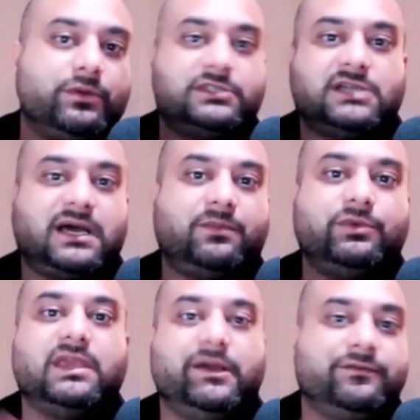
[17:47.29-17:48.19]
On the top,
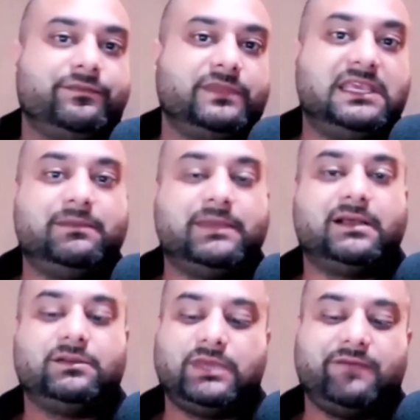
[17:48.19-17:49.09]
we have
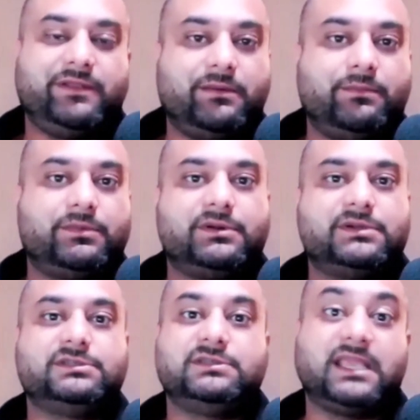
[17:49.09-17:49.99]
email, we have our numbers.